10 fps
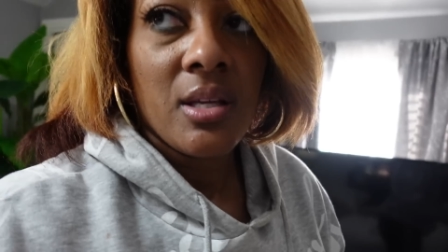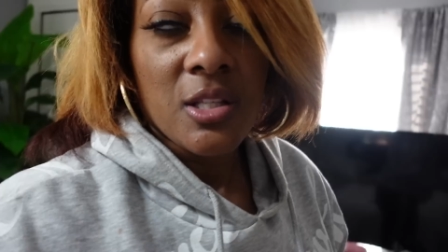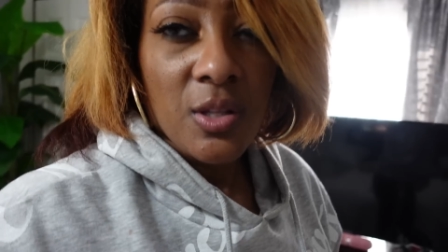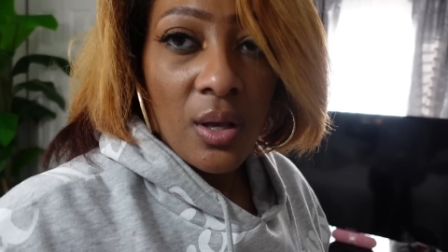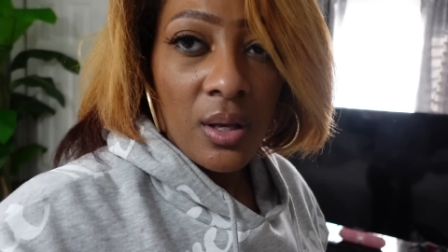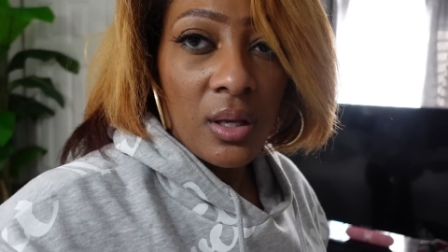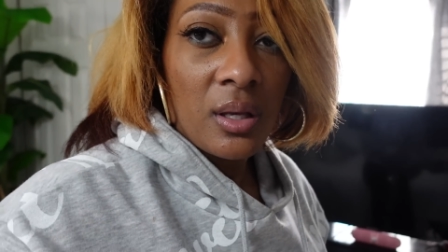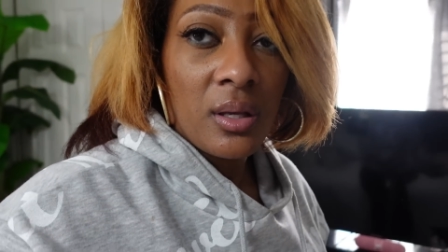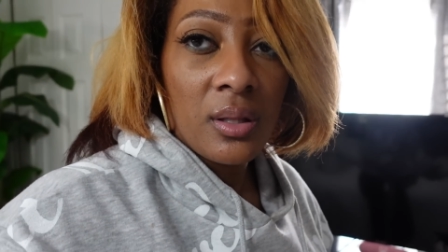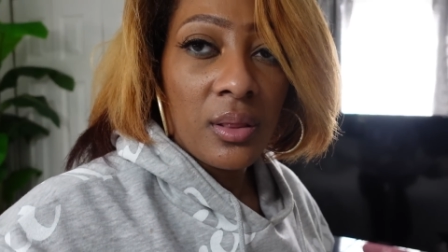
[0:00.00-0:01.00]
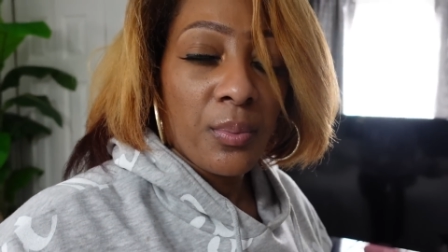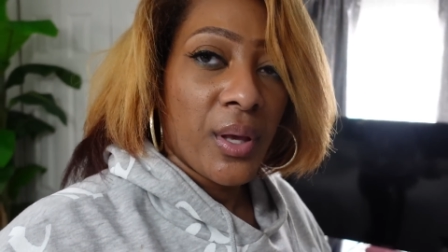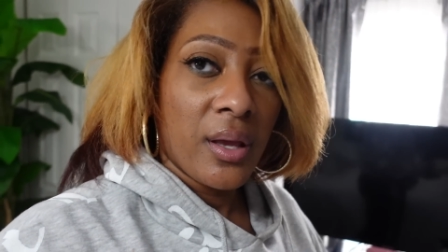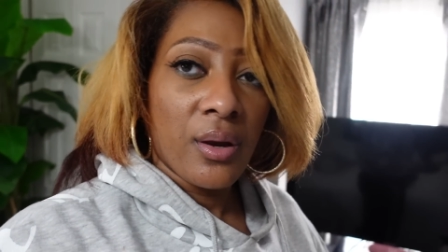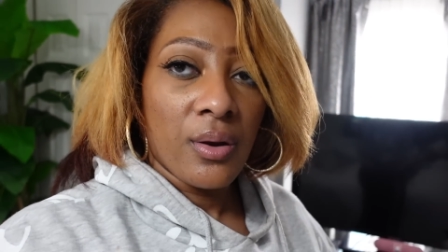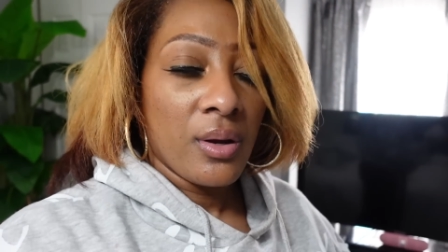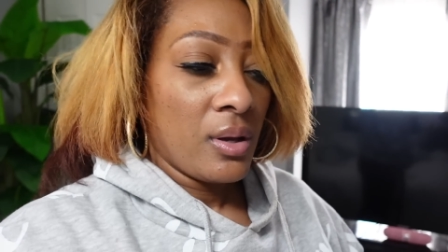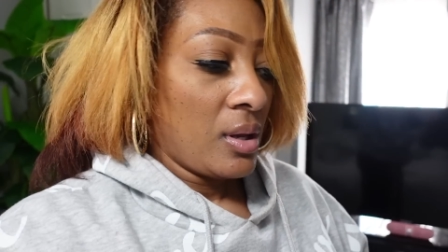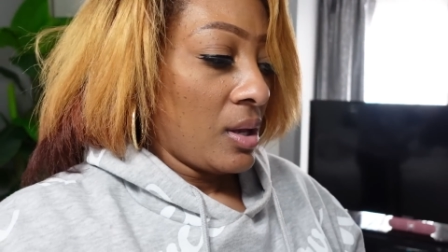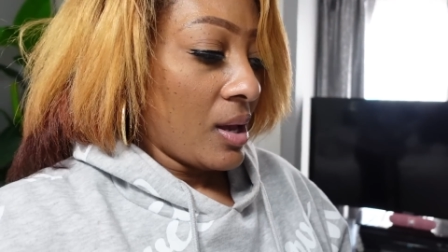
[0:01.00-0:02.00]
is the pair.
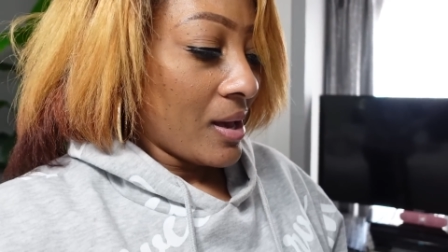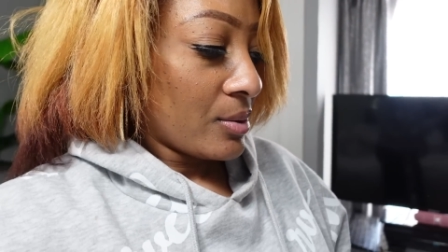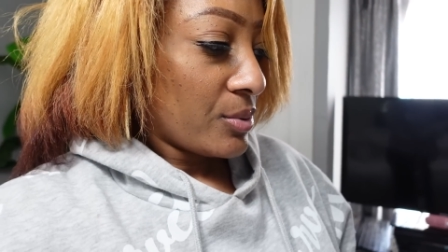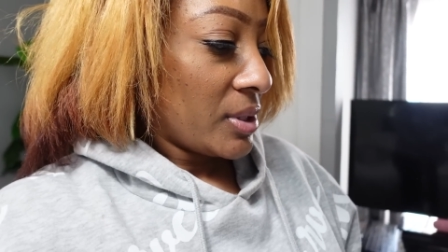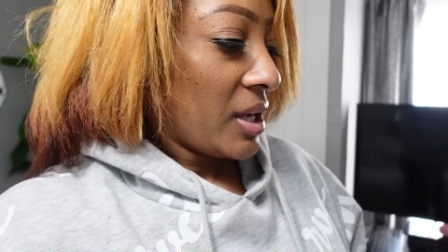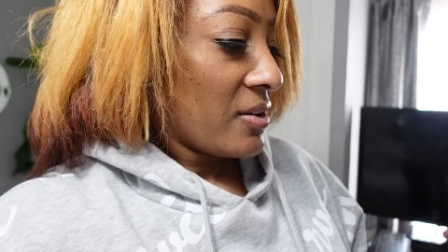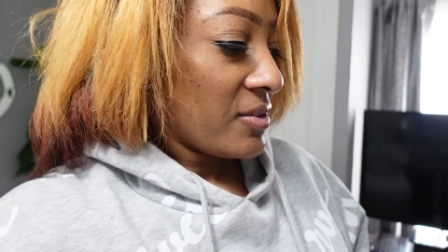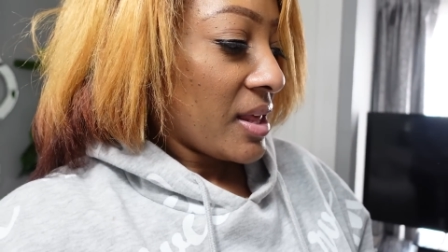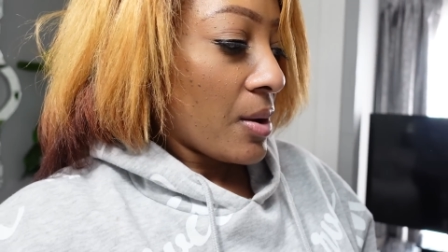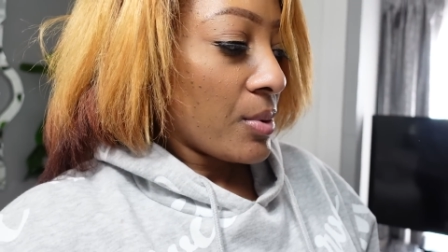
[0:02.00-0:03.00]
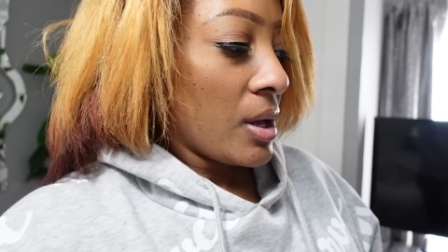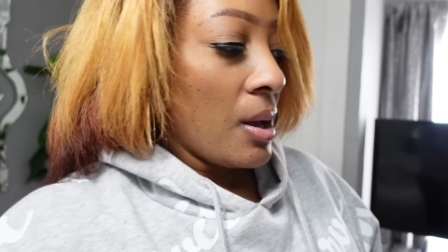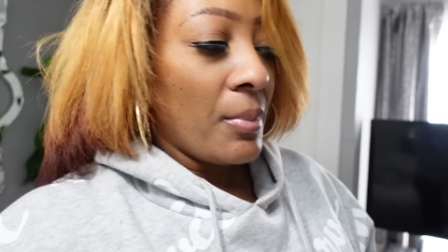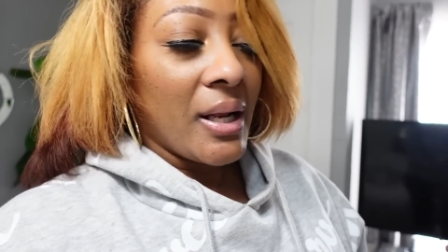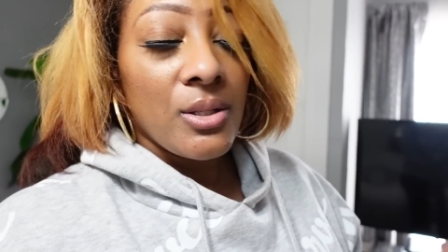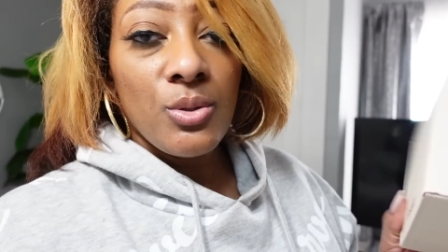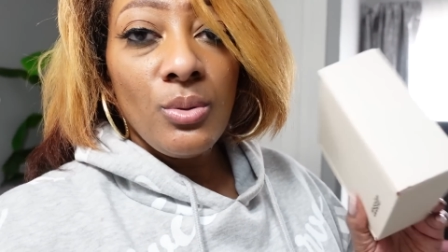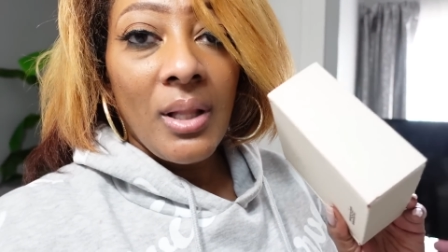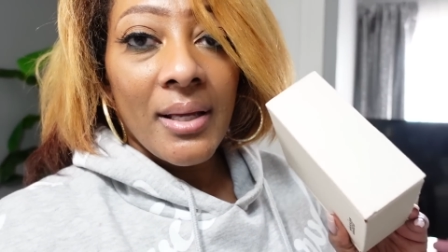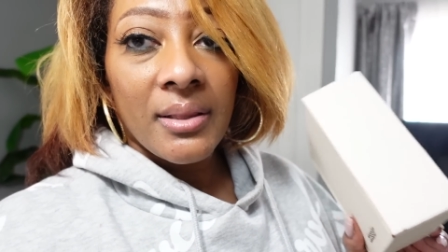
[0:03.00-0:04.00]
I don't really care for that one. But I do
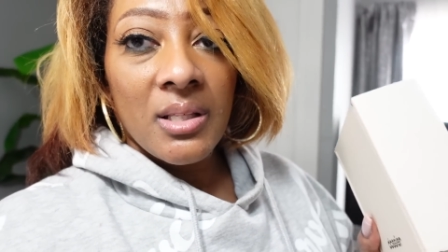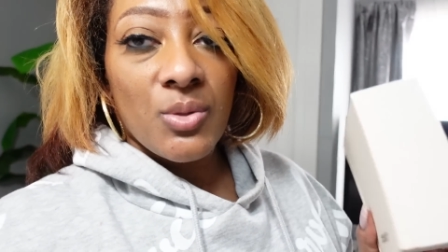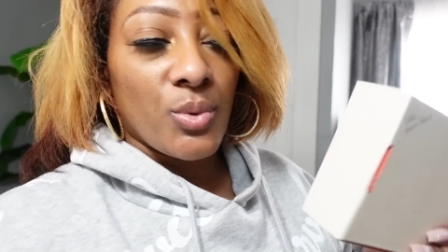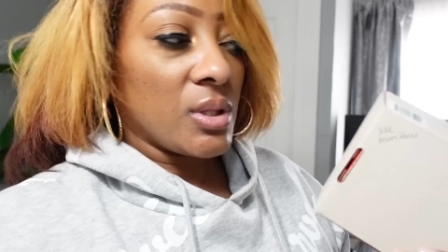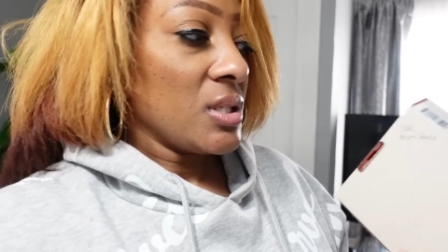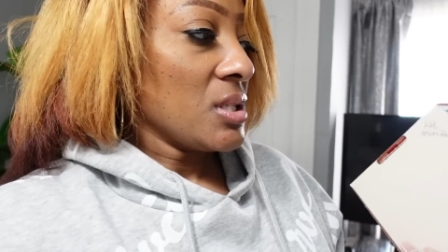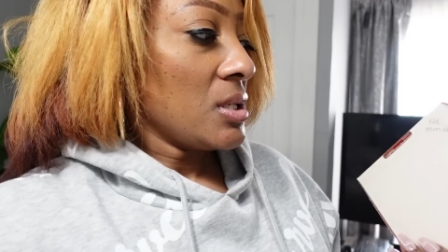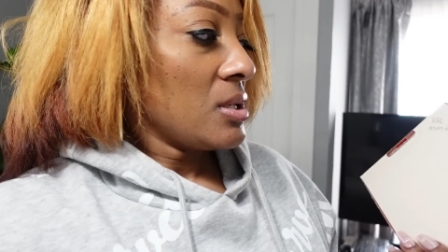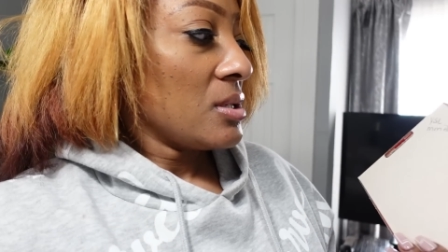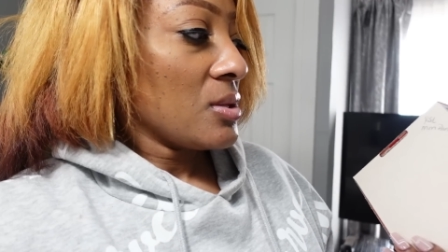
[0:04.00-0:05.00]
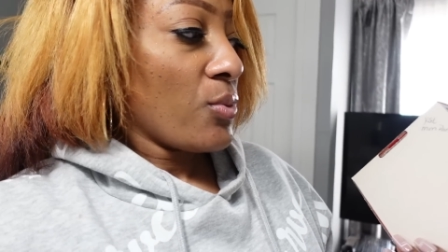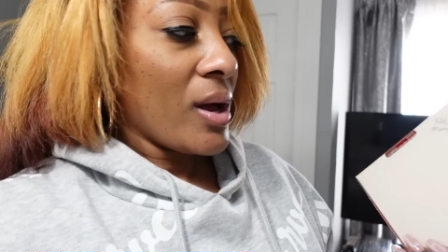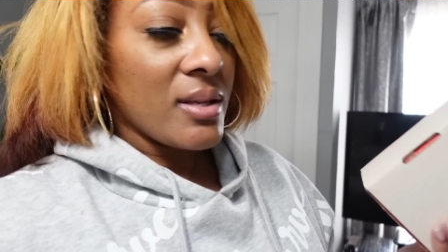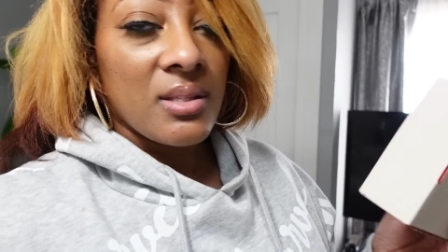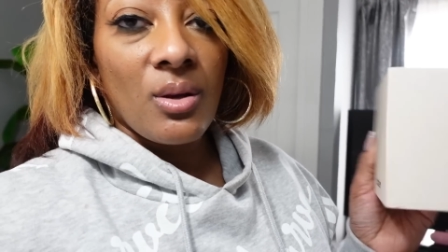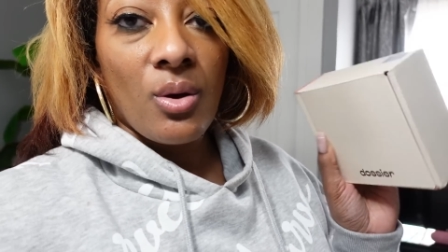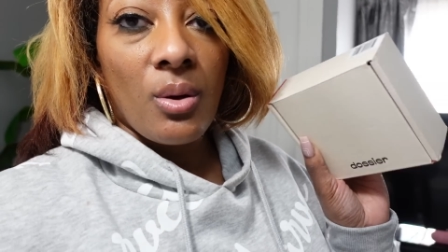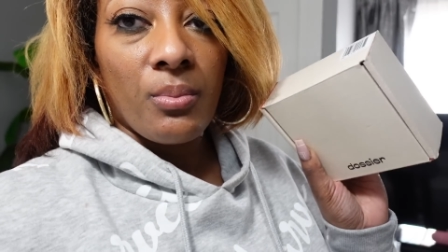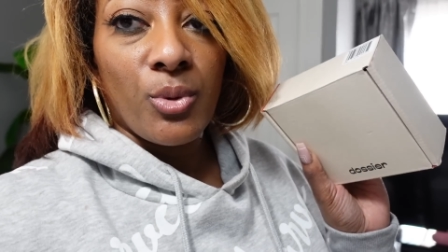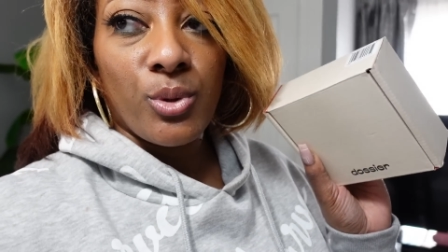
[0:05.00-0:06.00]
like this one. This is the YSL
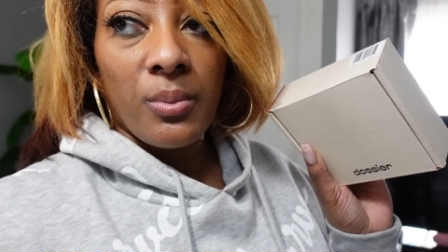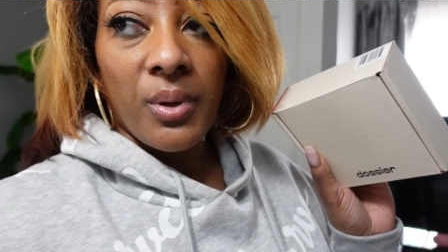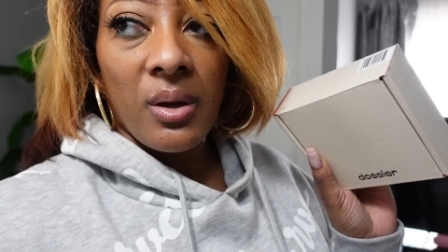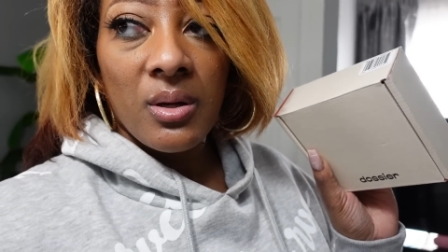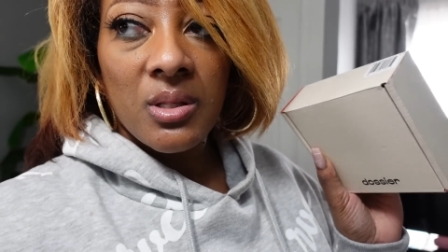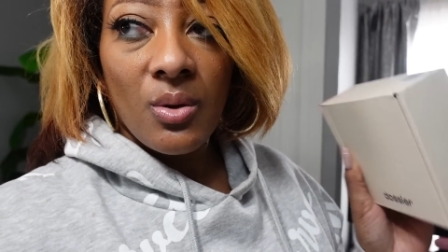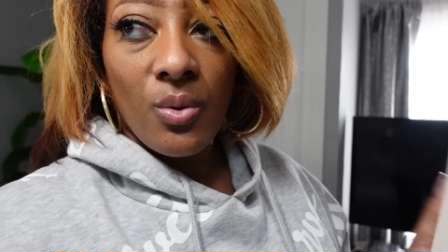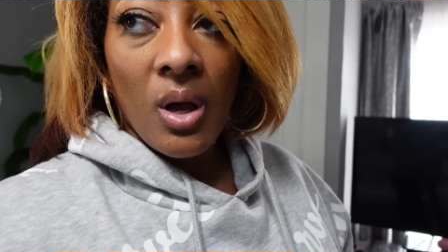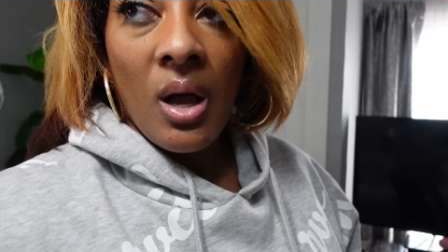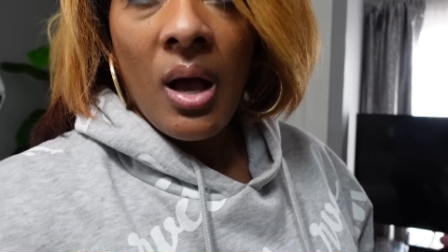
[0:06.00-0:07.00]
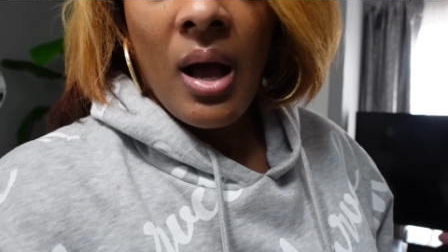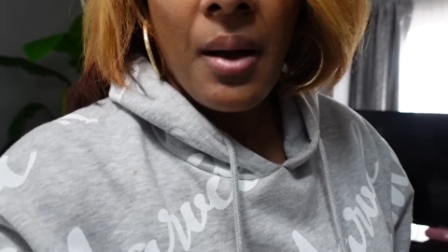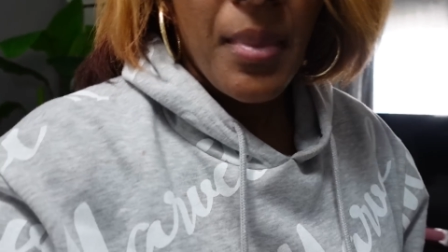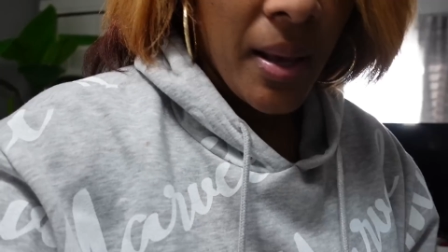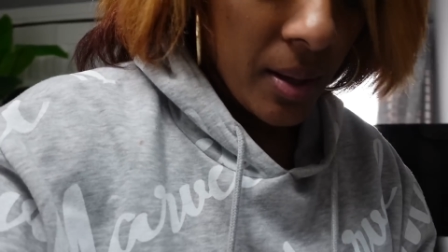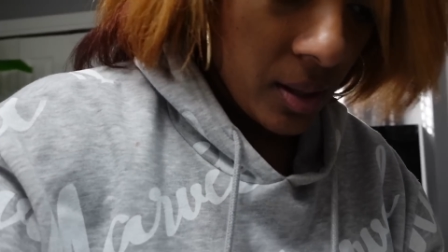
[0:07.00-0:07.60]
Moon in Paris. So I might